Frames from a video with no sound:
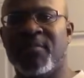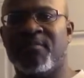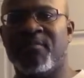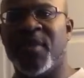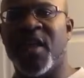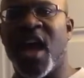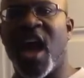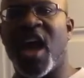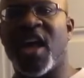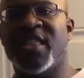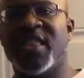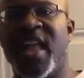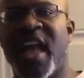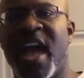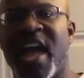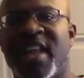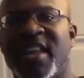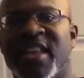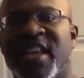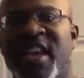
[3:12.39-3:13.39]
beyond
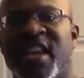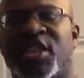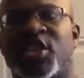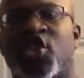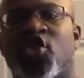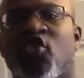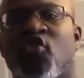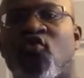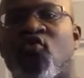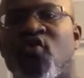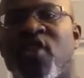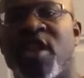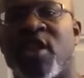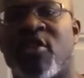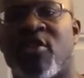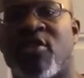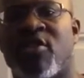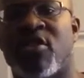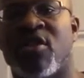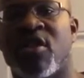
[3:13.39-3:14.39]
that, it's
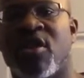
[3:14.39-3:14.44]
career.